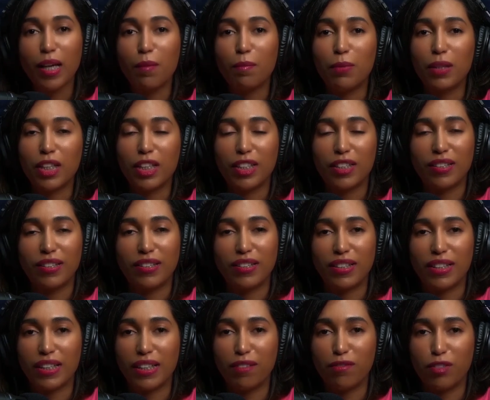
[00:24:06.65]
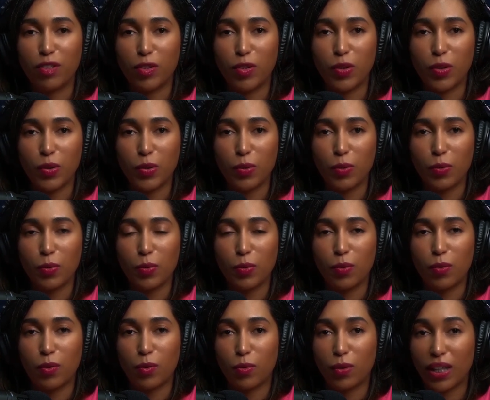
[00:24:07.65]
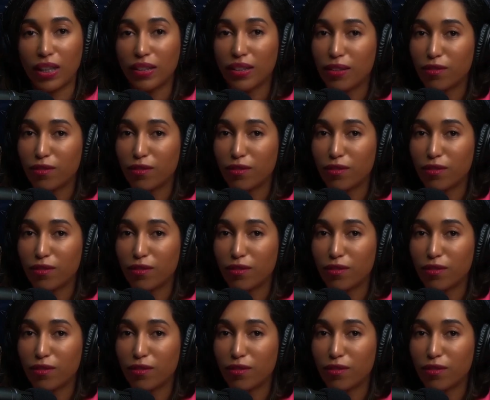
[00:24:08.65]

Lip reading: because it gives you the right